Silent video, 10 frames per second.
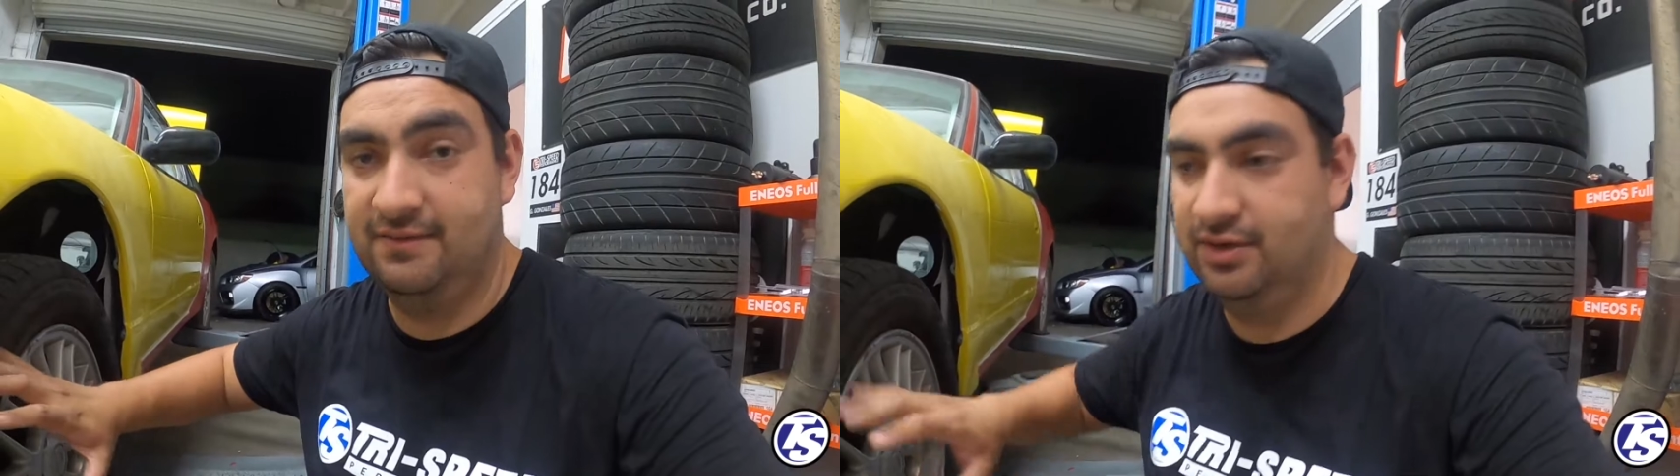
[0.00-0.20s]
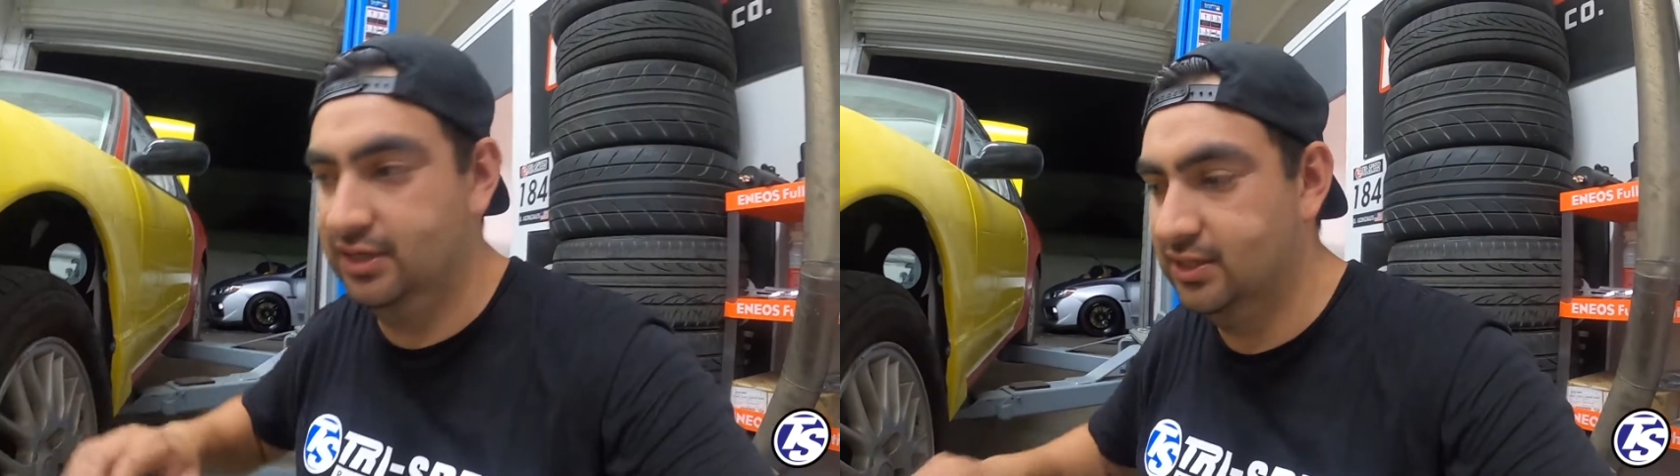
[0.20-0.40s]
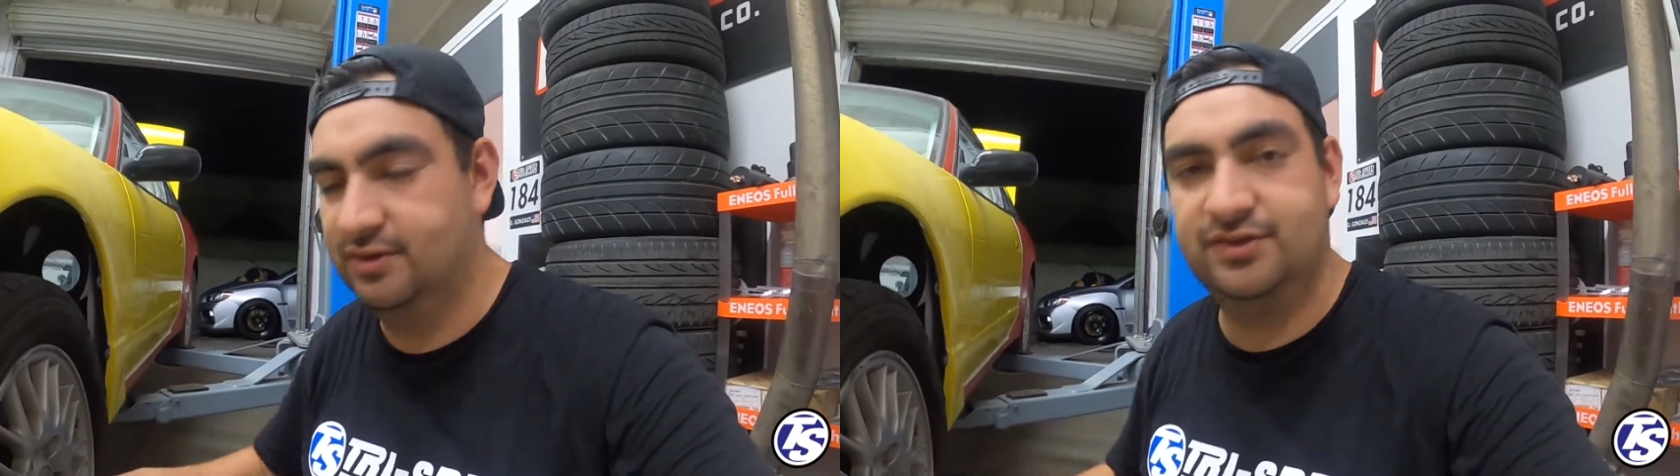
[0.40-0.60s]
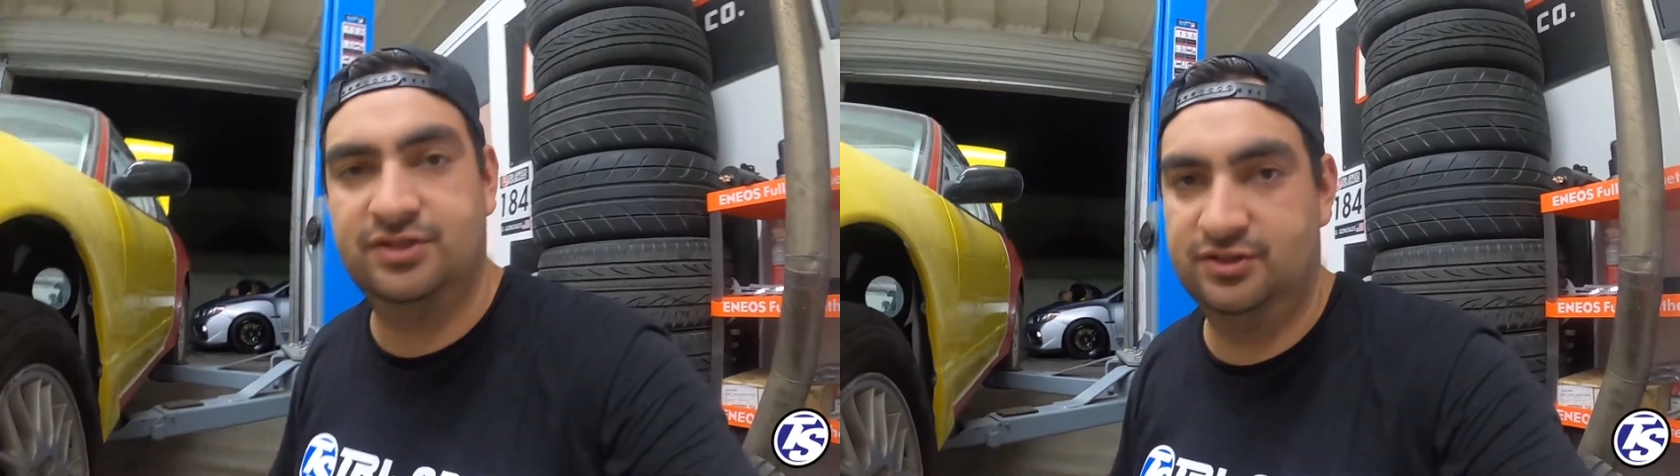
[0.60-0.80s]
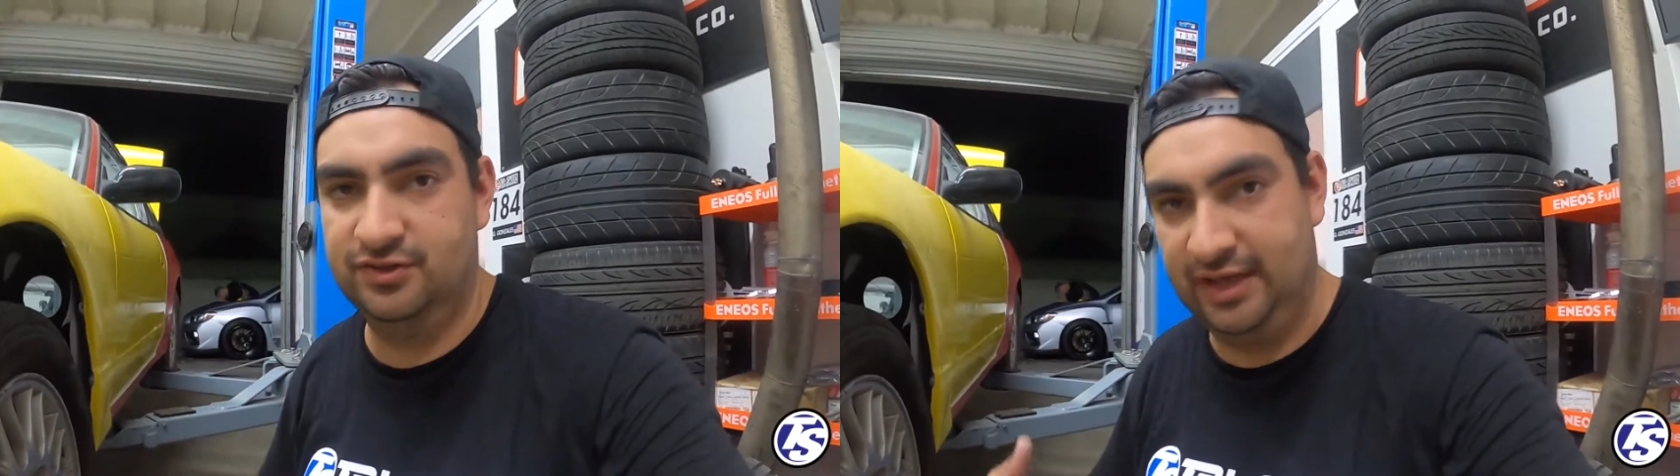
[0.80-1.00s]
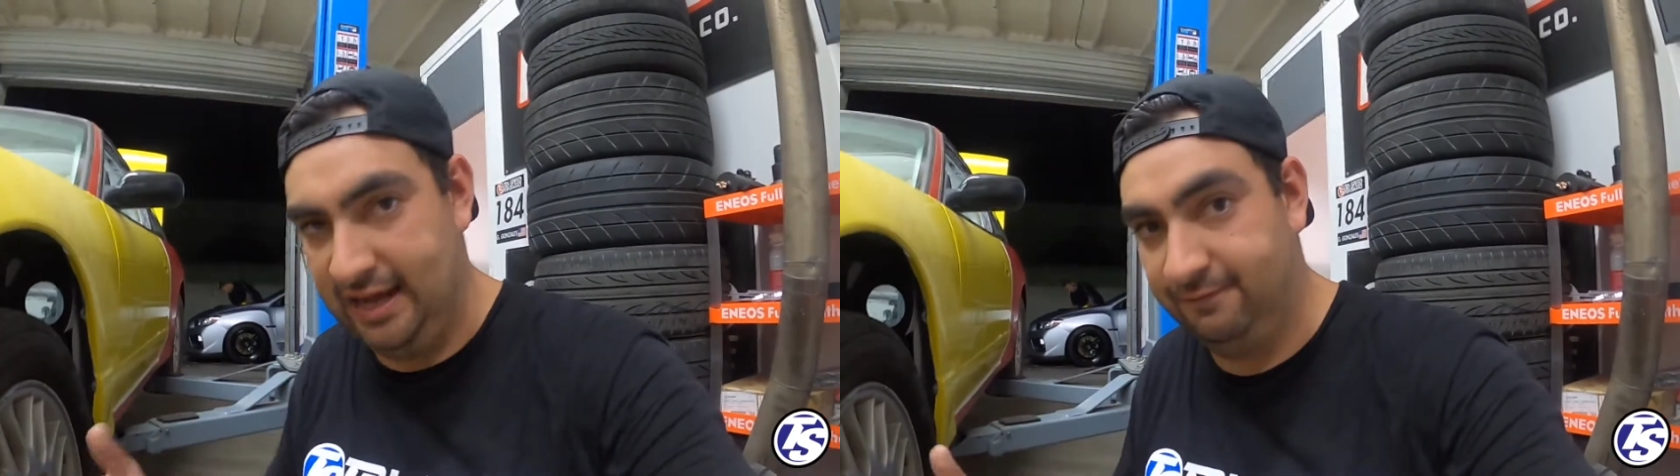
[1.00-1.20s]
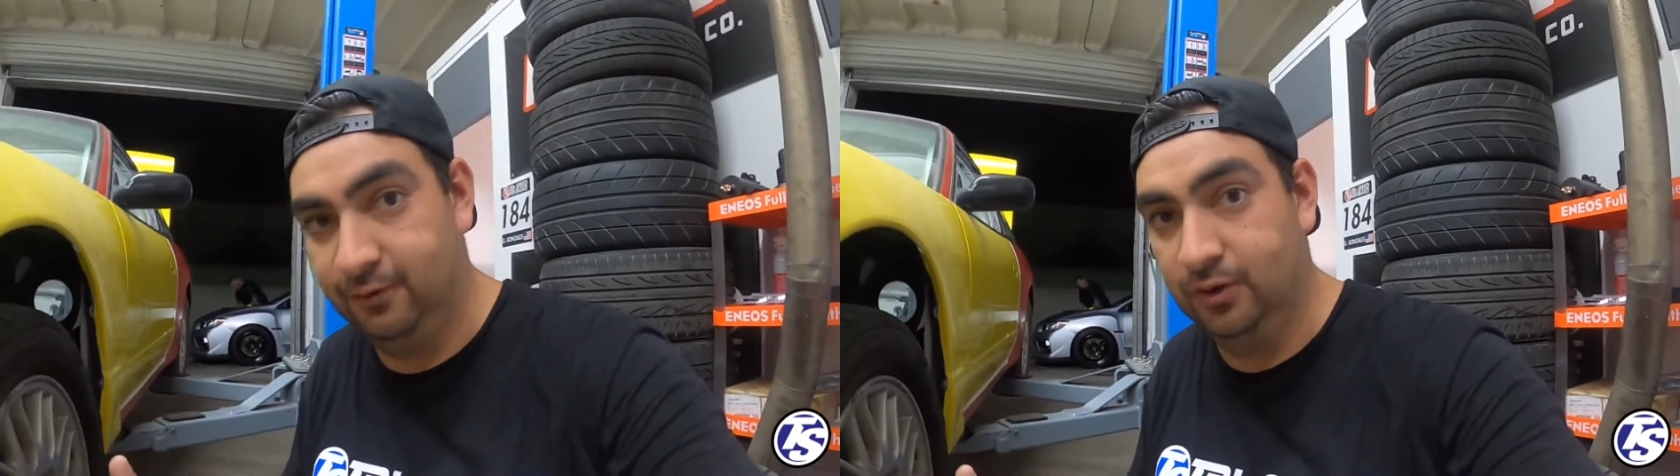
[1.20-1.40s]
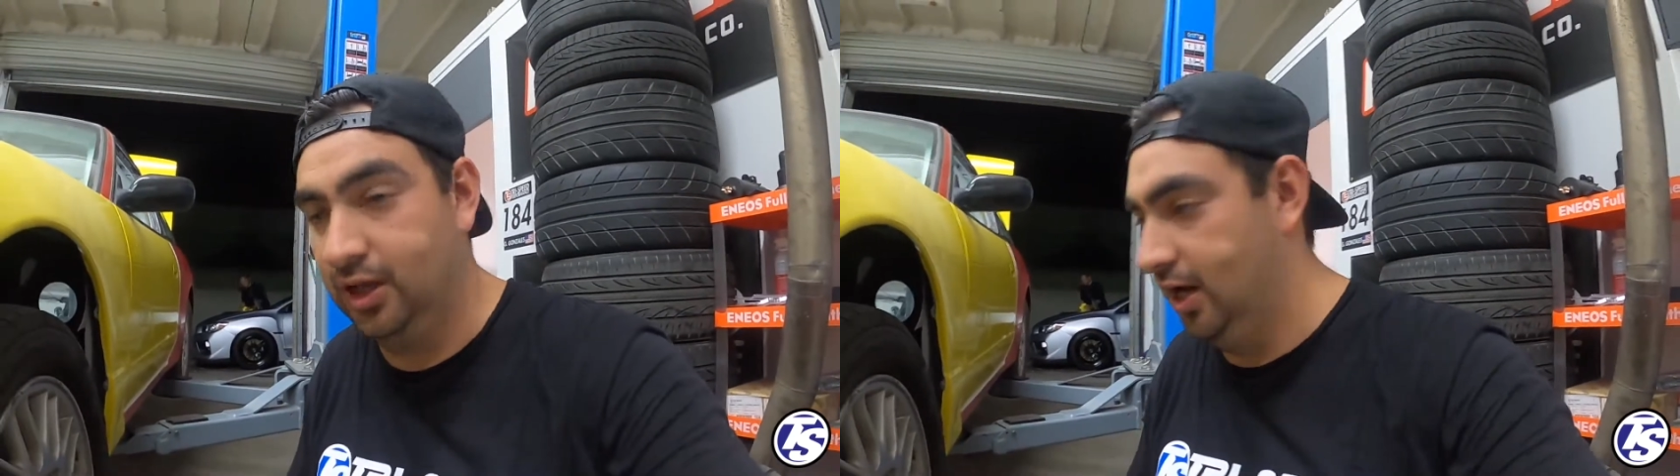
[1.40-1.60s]
any clearance issues at
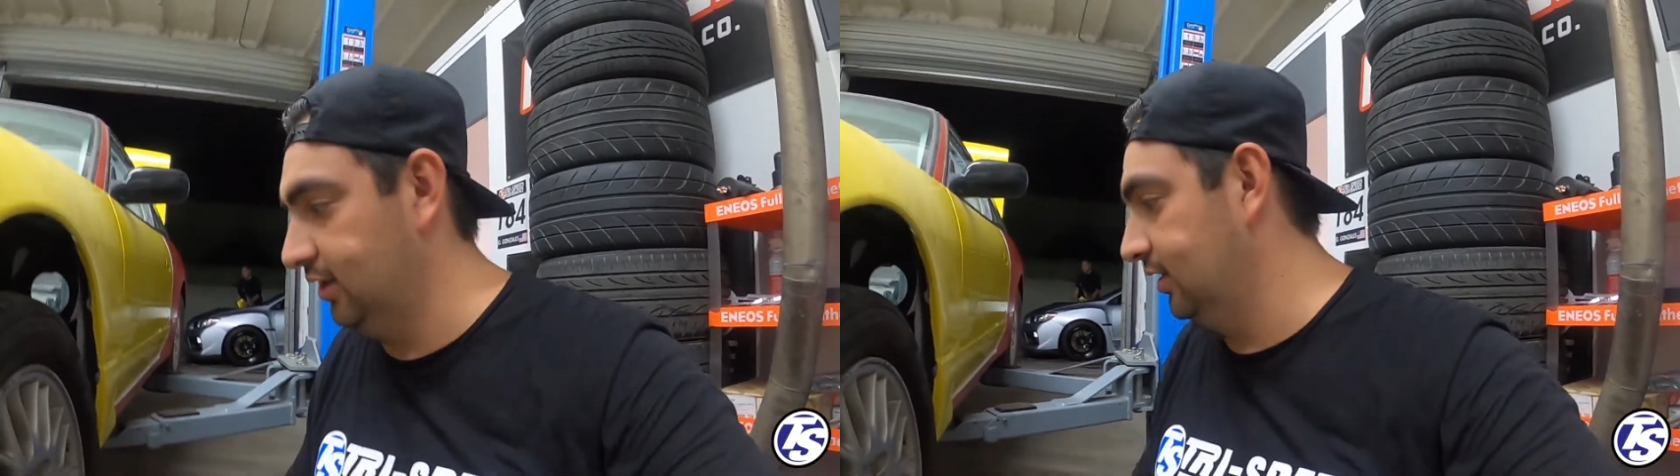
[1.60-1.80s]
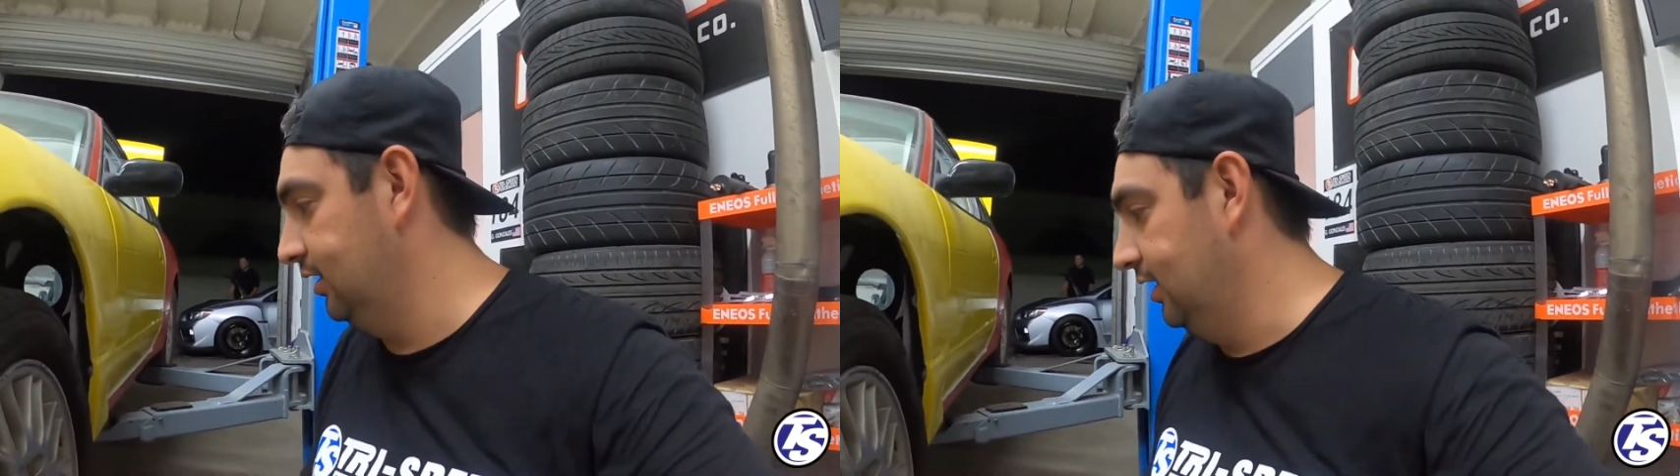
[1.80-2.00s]
full lock.